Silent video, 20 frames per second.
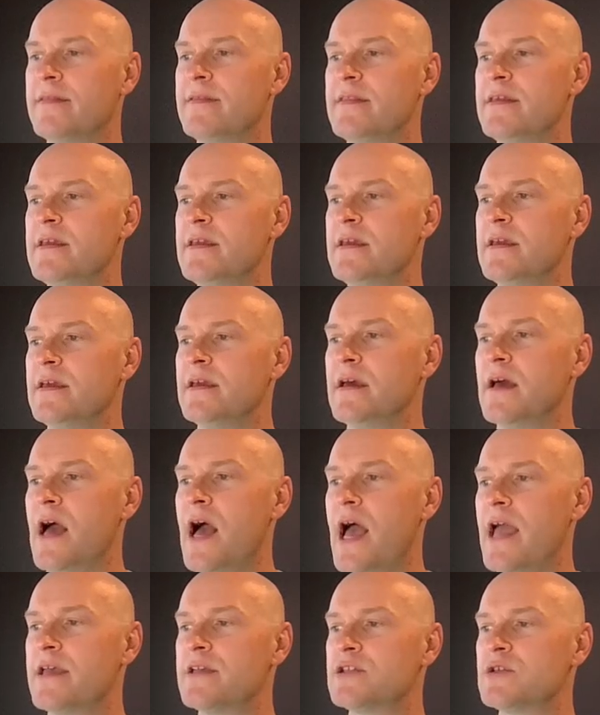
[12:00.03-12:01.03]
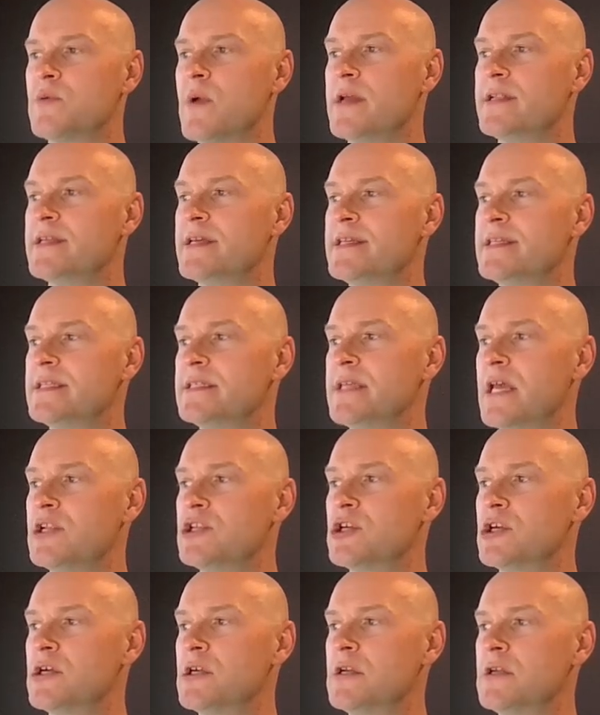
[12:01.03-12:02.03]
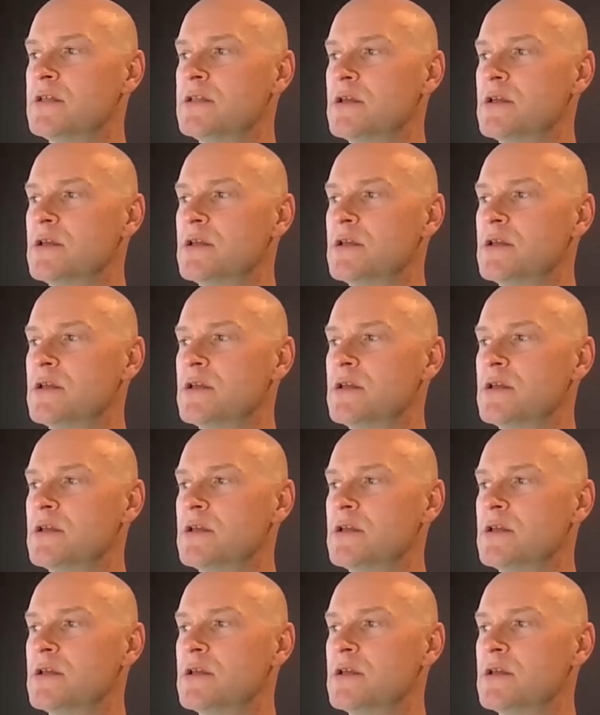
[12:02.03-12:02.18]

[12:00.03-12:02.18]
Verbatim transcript: the highest rent is centered.